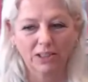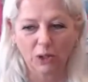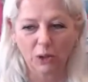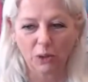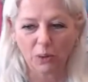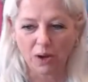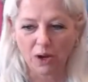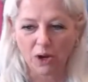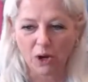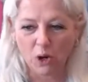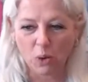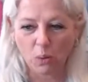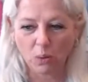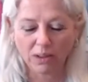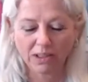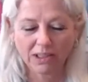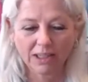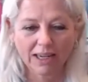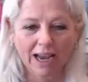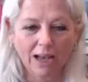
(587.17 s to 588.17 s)
So
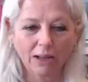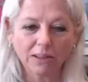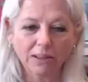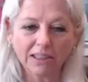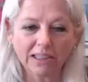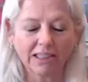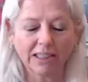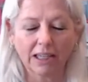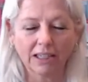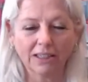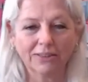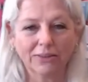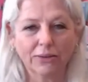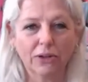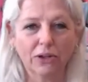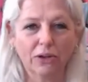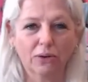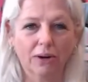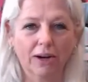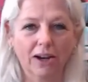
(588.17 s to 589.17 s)
we'll see how successful
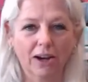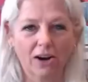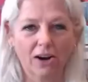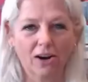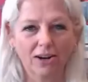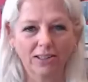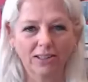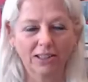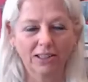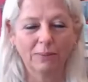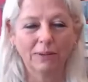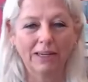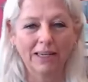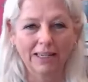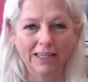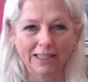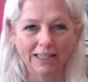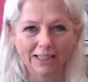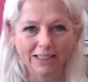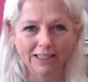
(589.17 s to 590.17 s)
the Cricut Card Summit
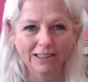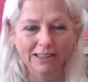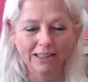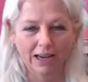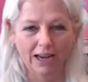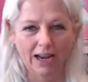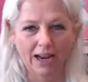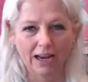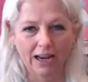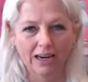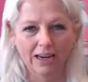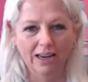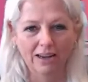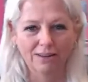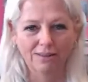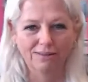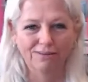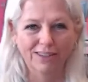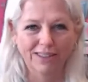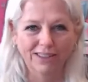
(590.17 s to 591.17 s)
is, and
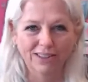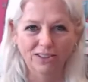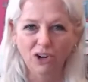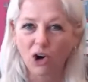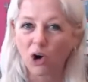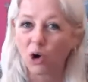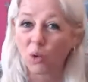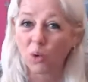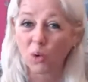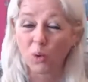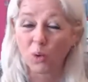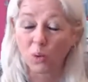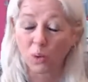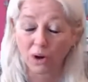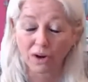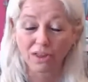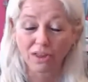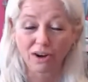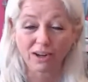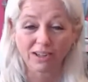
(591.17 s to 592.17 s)
if it's
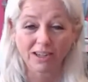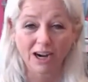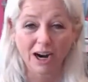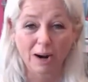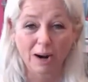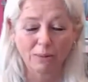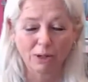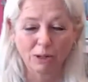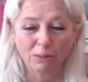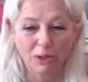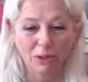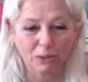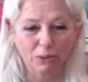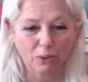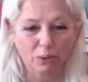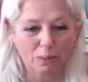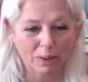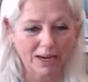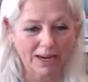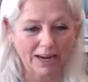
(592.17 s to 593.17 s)
worth our time to be able
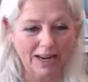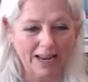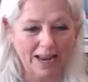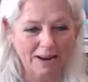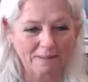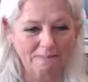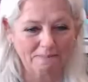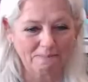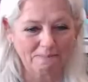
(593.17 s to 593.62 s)
to repeat again.